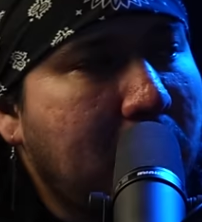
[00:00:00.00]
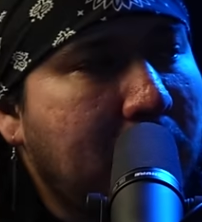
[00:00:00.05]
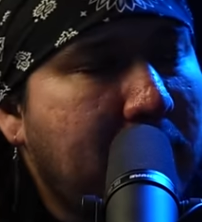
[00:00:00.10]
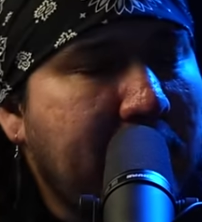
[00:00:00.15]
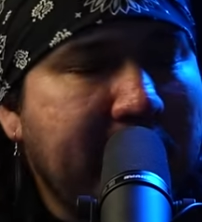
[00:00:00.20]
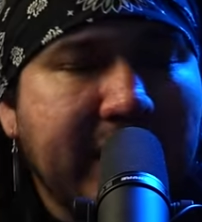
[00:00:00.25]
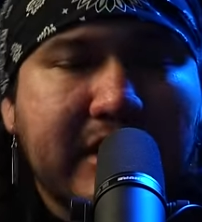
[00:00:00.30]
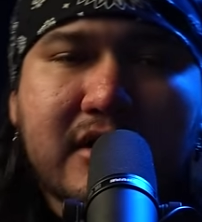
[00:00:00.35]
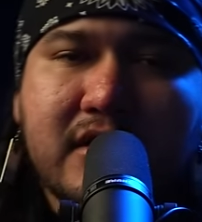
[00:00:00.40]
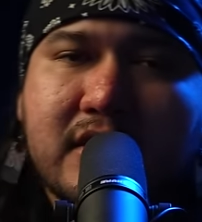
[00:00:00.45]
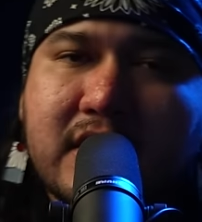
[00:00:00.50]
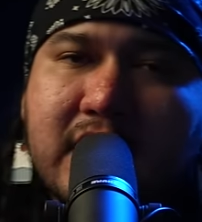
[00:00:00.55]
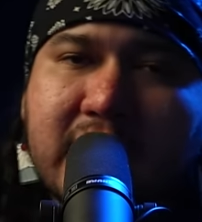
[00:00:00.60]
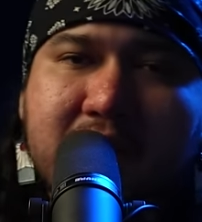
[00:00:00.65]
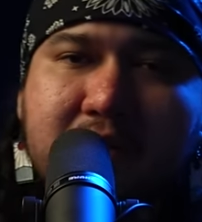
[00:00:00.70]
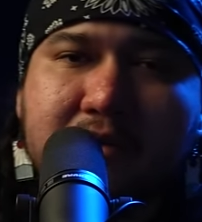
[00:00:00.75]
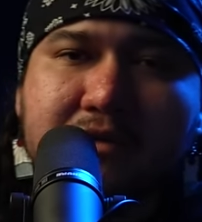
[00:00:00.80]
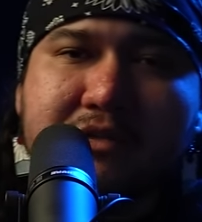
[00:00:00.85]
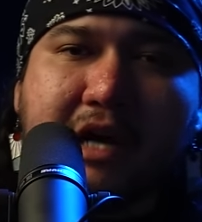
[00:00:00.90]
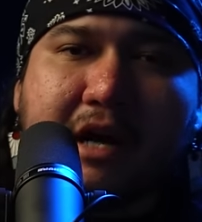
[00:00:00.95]
but it looked
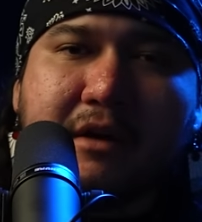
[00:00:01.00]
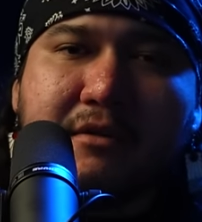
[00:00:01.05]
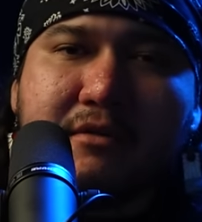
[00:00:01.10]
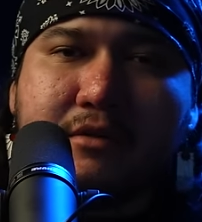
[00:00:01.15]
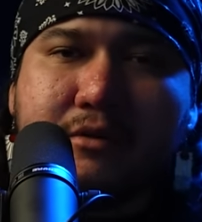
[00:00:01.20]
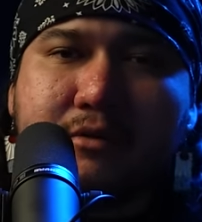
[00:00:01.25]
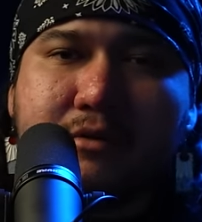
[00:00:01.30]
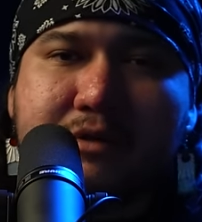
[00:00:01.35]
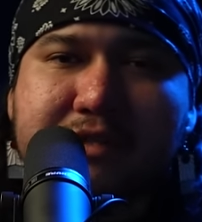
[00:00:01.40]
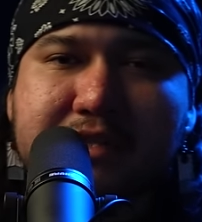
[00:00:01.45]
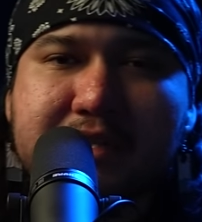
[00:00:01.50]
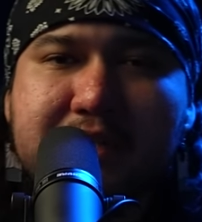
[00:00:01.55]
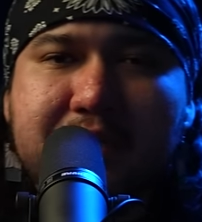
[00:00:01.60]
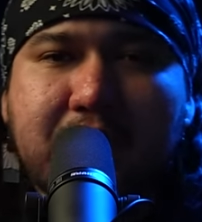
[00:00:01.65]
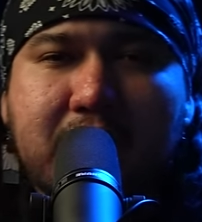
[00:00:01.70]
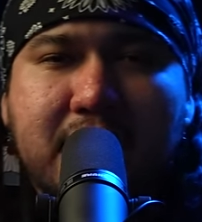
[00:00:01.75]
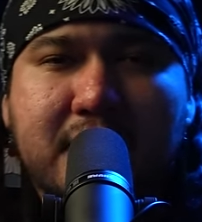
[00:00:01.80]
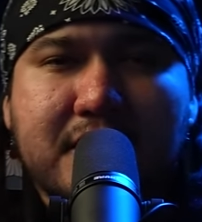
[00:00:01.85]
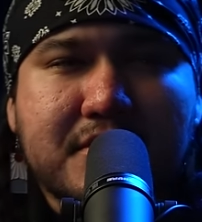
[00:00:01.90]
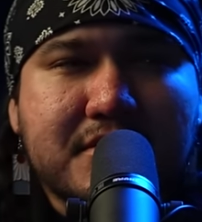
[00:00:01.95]
like those outdoorsy
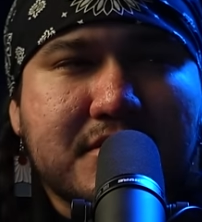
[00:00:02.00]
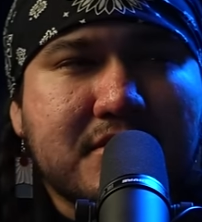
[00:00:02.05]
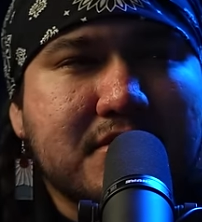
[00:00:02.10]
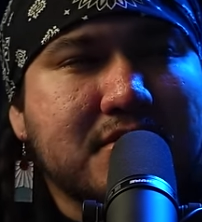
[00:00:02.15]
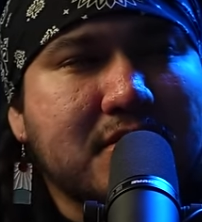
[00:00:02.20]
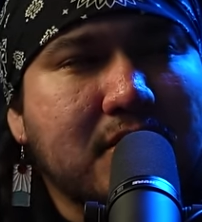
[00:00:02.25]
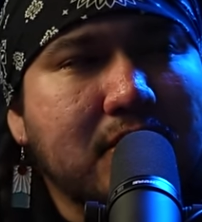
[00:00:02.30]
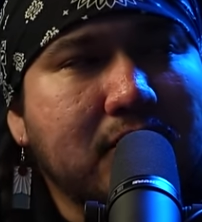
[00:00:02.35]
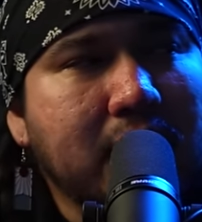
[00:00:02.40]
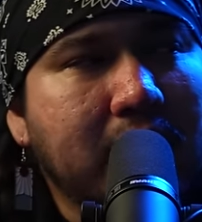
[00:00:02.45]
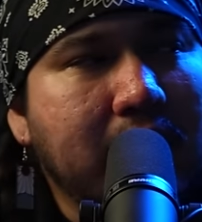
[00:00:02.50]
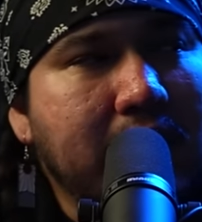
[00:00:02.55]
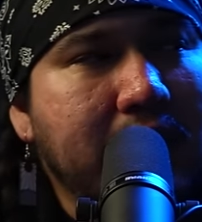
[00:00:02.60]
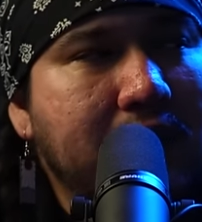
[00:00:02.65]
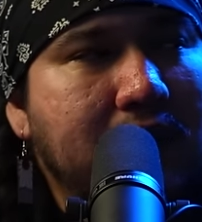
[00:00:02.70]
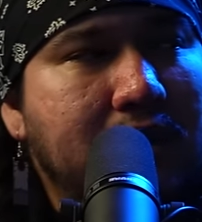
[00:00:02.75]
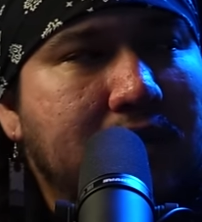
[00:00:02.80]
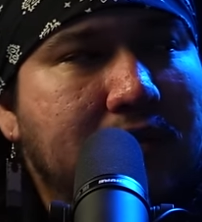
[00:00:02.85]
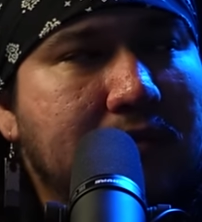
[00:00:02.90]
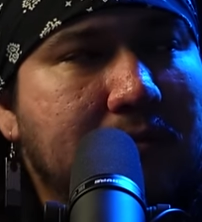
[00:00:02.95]
cars. I was like,
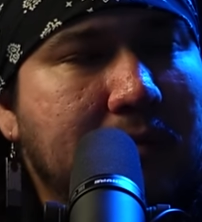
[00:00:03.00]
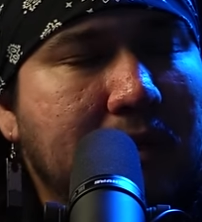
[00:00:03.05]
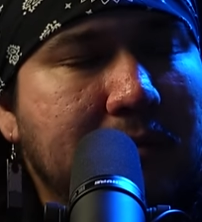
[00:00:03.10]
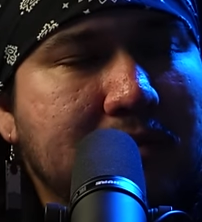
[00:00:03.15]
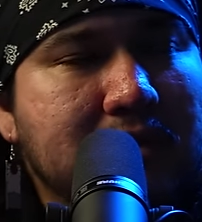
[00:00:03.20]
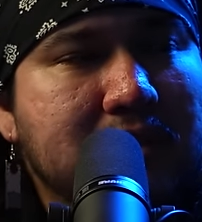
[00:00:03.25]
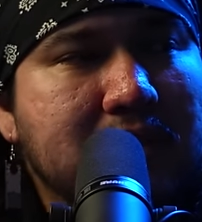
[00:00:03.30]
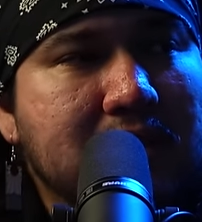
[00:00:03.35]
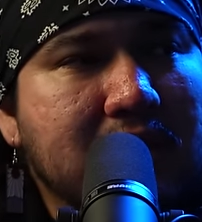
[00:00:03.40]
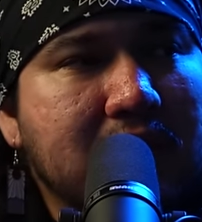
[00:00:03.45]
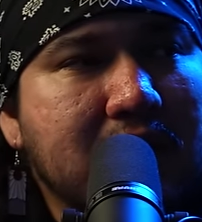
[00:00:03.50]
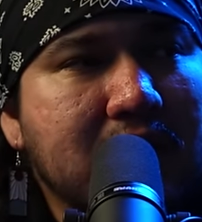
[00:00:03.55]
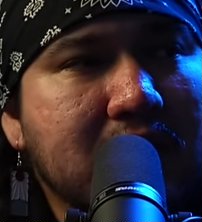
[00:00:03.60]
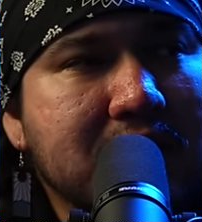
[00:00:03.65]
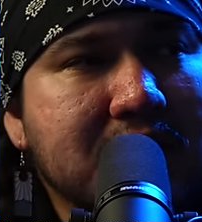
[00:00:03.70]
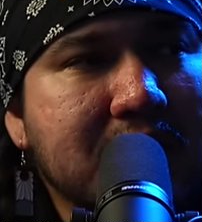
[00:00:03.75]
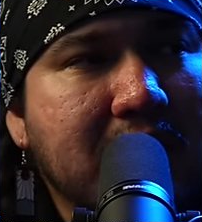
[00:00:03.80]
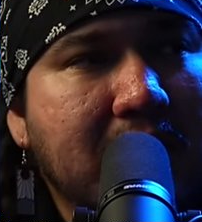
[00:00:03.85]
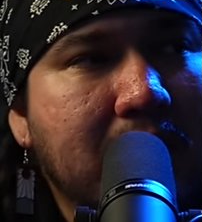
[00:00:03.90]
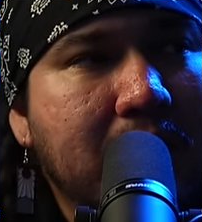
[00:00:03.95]
okay, maybe she can get
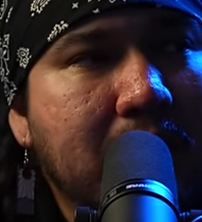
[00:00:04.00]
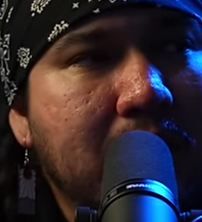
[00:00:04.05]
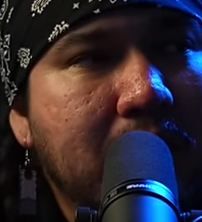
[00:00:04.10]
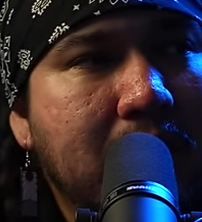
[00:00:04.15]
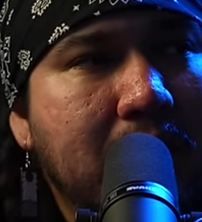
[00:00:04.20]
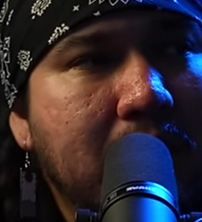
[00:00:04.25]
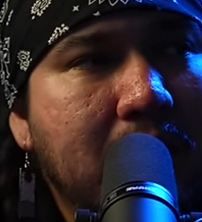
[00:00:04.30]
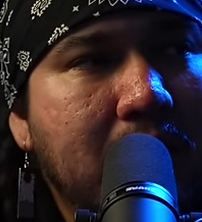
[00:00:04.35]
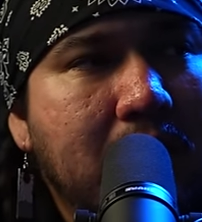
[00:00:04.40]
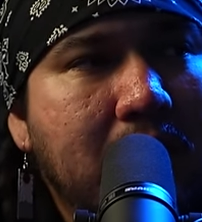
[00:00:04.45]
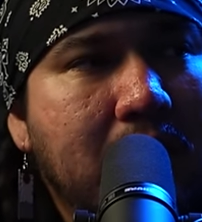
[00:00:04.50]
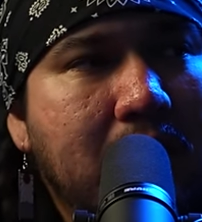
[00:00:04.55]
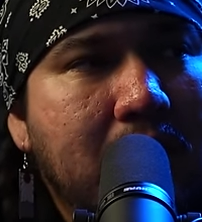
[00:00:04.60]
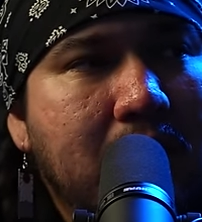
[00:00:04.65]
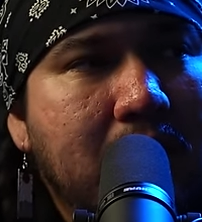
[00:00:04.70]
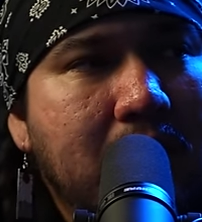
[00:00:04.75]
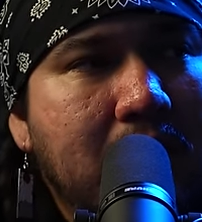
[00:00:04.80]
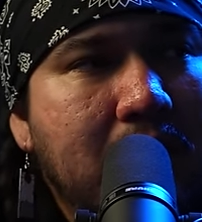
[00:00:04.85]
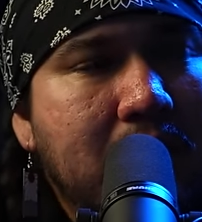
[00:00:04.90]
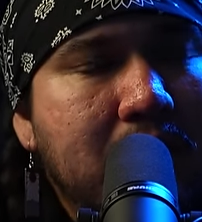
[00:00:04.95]
us out.
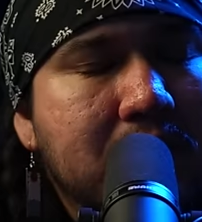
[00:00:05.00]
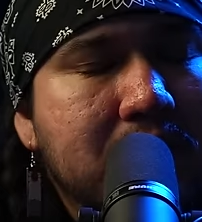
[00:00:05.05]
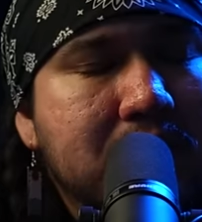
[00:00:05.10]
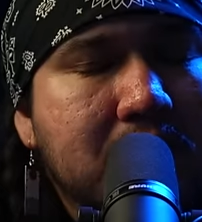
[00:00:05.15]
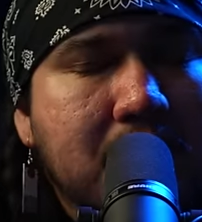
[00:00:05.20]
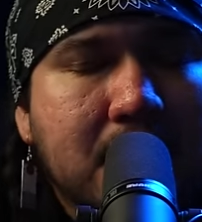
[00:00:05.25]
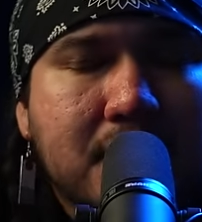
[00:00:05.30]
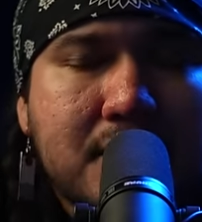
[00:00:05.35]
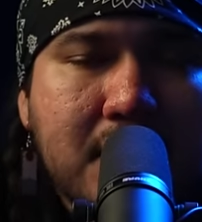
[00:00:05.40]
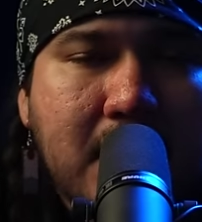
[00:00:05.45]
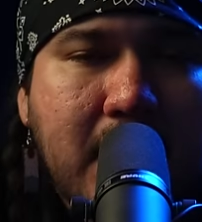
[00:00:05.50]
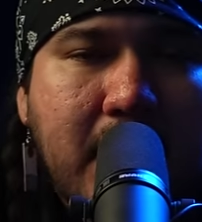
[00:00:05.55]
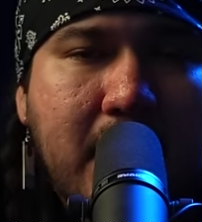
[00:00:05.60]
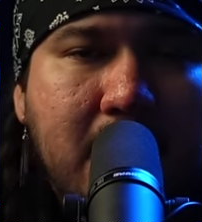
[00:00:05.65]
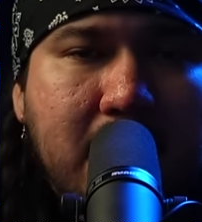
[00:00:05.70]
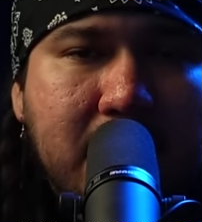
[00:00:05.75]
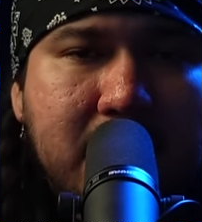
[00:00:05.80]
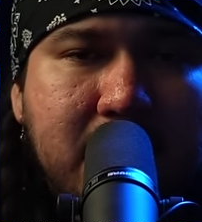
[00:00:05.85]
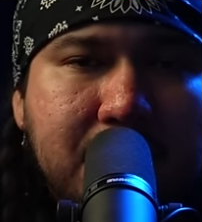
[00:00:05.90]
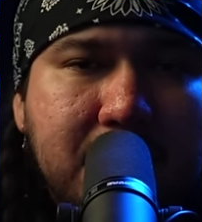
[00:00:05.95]
So I
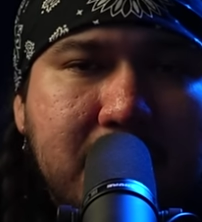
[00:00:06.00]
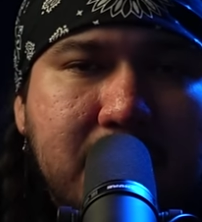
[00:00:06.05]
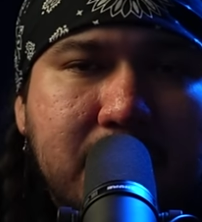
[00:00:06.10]
hooked up